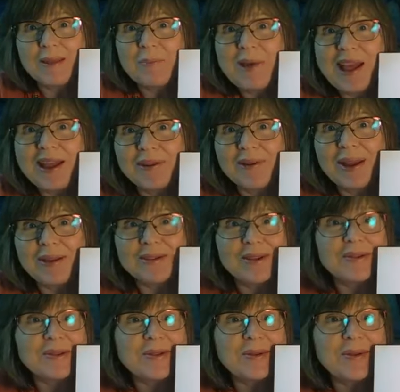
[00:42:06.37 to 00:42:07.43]
in the background,
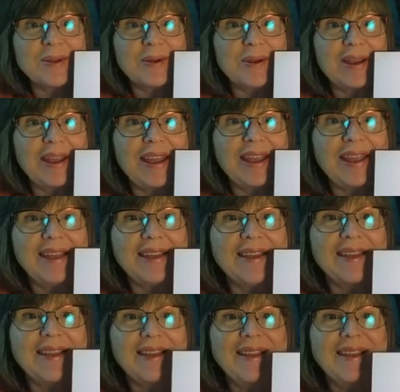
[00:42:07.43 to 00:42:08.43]
don't you agree?